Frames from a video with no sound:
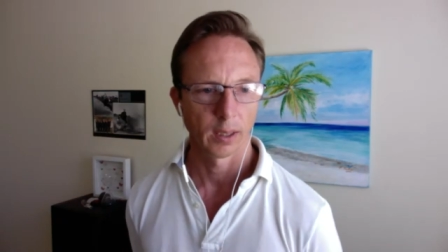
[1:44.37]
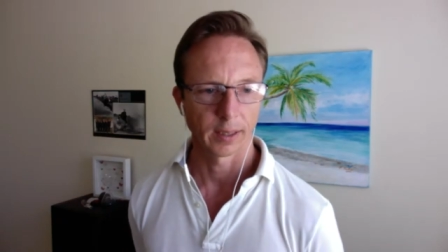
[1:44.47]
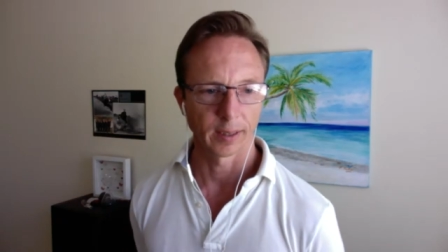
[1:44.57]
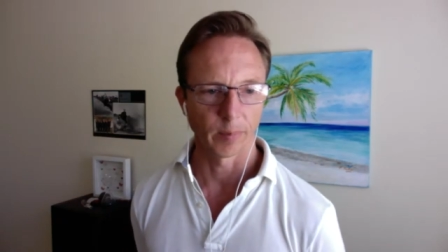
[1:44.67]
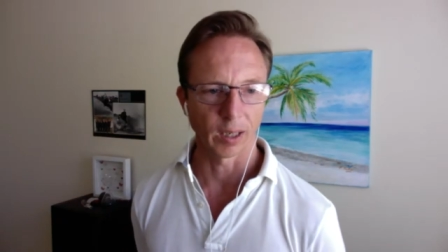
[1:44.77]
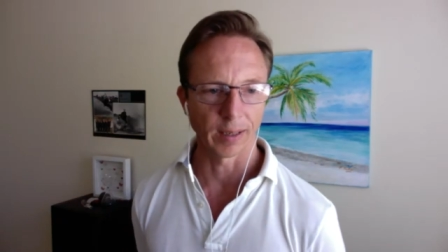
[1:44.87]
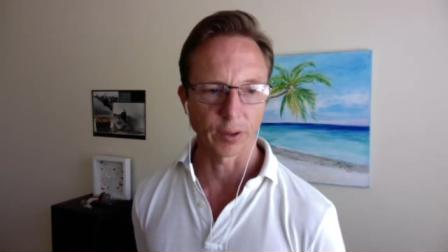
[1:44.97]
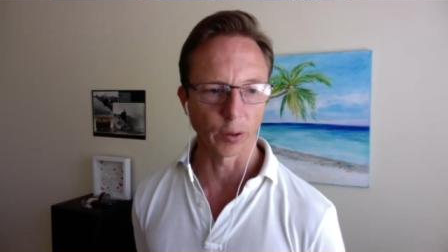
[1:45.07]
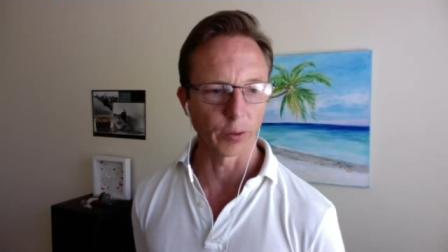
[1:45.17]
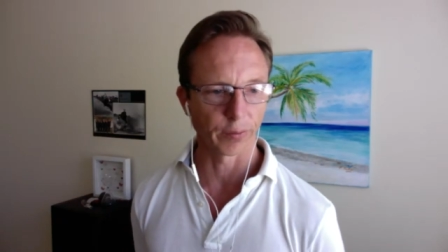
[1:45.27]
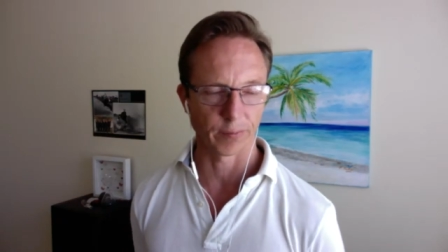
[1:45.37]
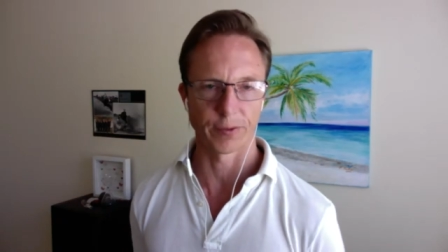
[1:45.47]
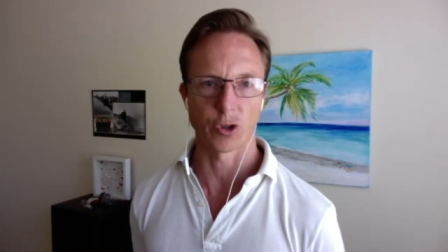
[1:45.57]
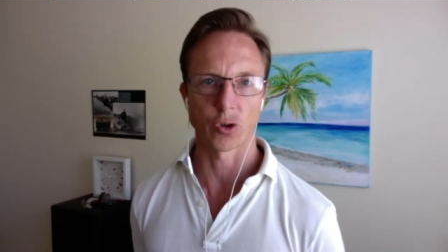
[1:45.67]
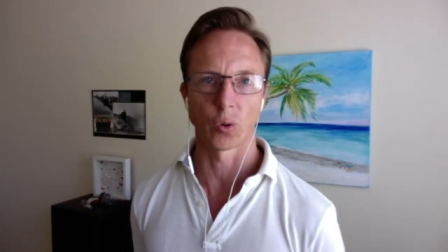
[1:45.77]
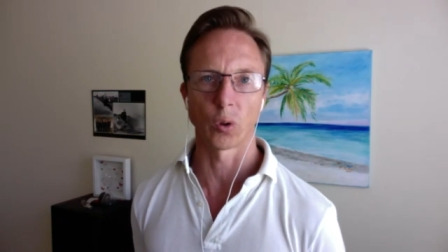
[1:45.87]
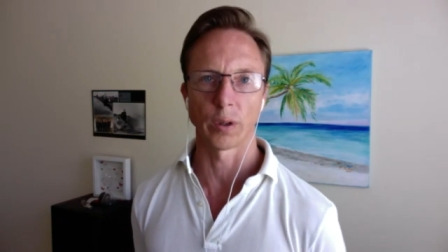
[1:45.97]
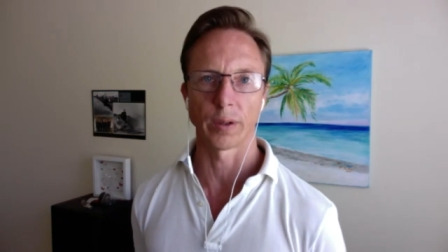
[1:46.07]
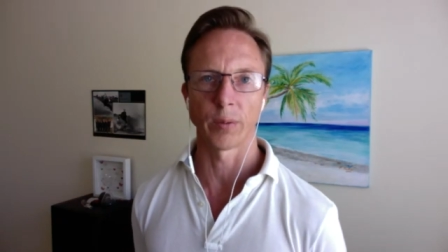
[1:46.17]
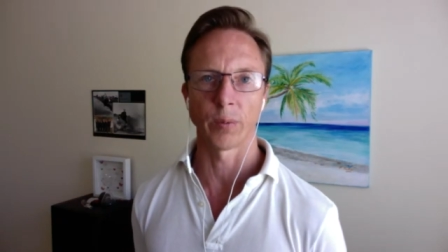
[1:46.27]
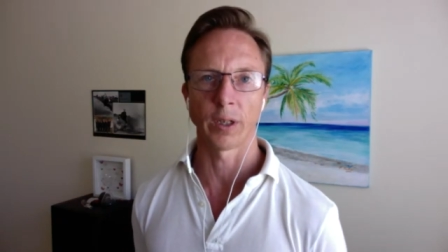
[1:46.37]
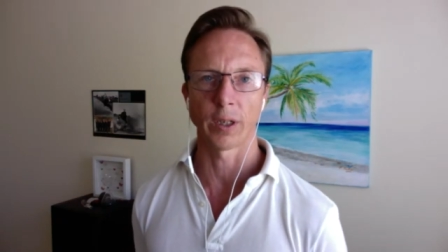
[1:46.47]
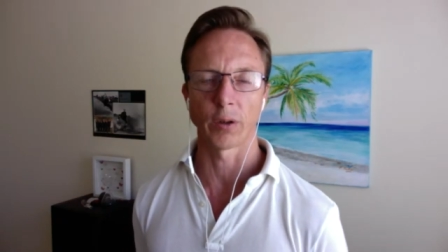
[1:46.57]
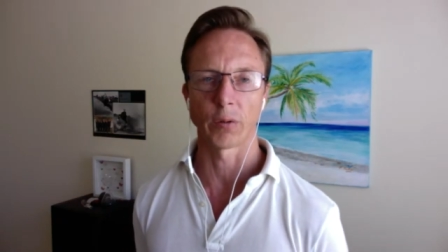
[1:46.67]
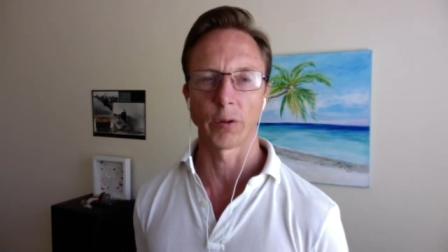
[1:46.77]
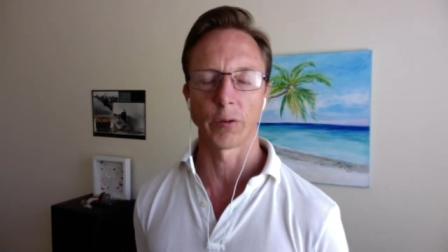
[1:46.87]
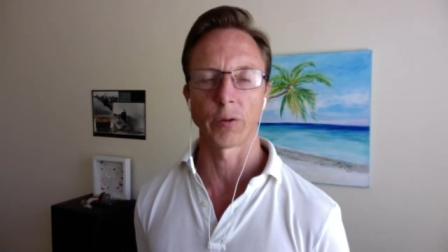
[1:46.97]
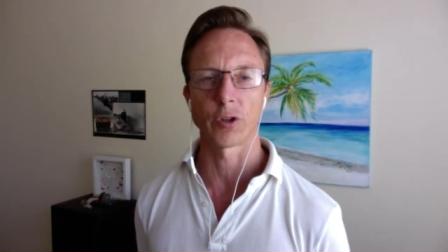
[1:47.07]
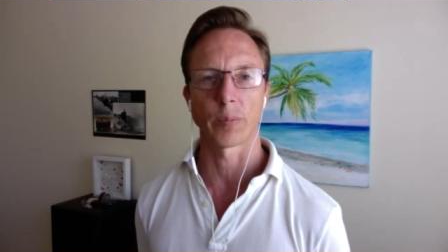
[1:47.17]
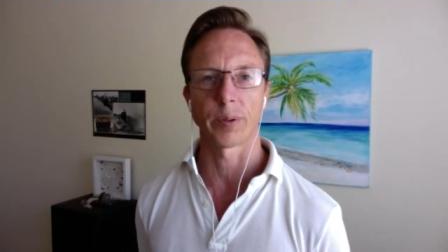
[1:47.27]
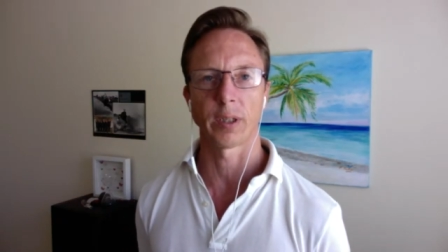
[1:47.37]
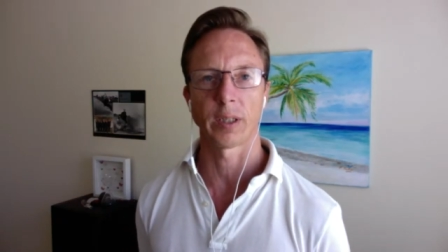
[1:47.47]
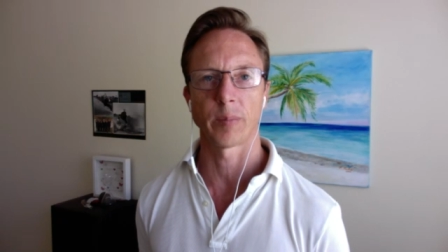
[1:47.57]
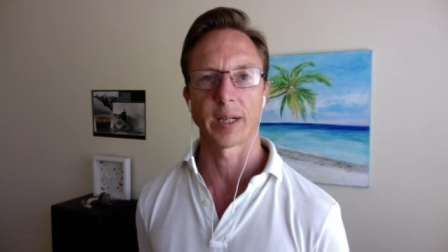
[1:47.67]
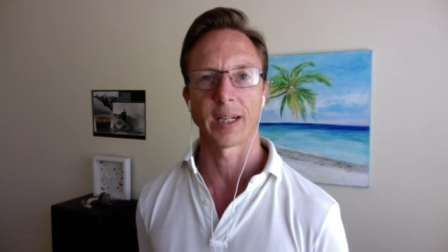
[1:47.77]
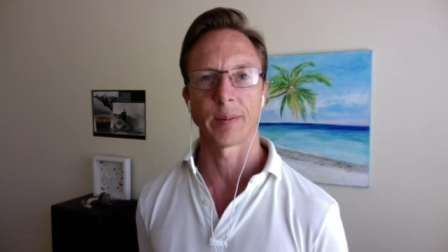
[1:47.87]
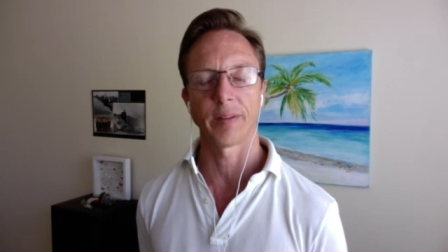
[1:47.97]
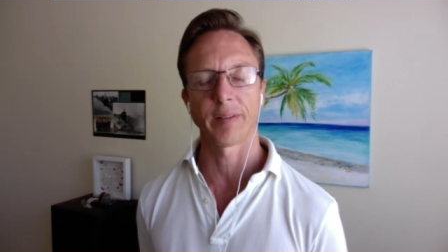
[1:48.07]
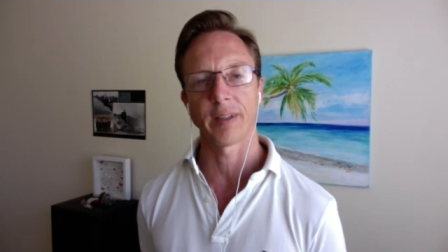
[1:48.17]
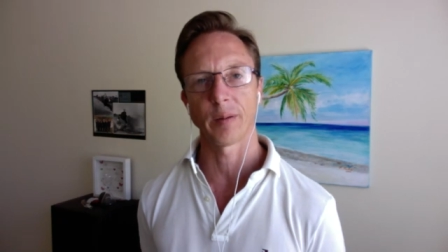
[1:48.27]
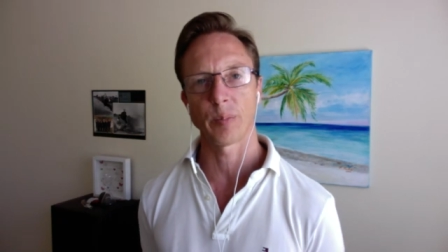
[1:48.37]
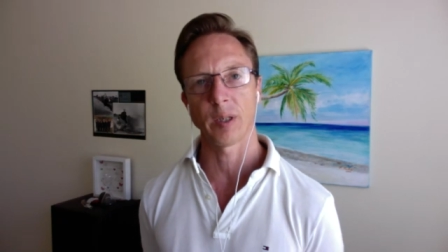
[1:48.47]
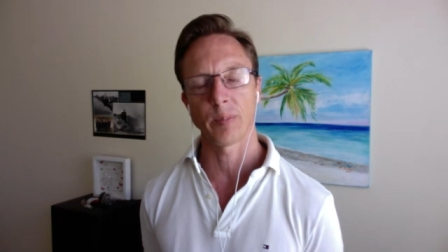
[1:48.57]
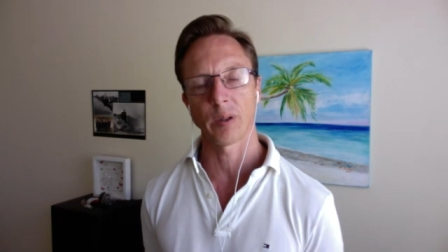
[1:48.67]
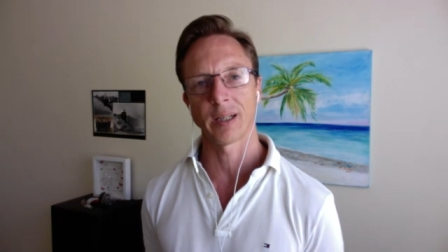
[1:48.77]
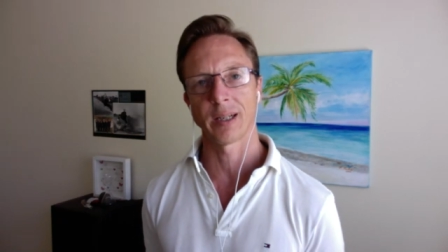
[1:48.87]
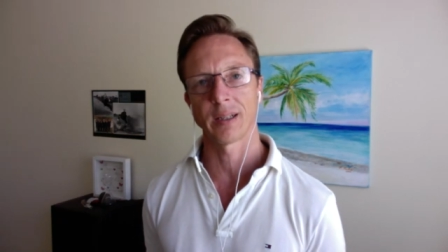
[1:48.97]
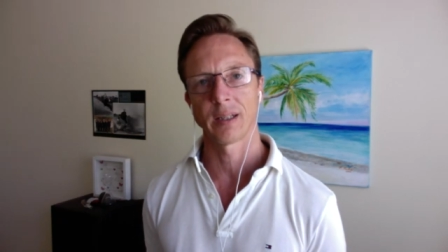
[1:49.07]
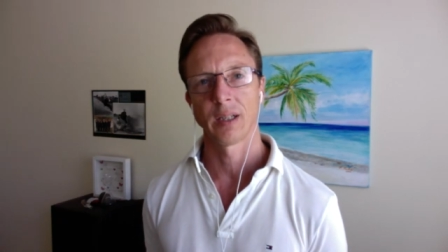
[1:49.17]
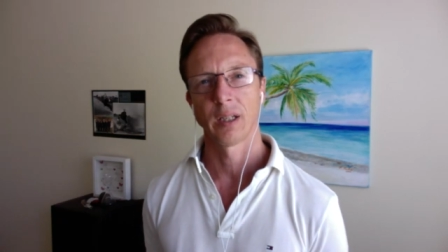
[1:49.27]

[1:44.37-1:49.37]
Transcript: Um, I've noticed for sure that when I go grocery shopping in the Bahamas here, people are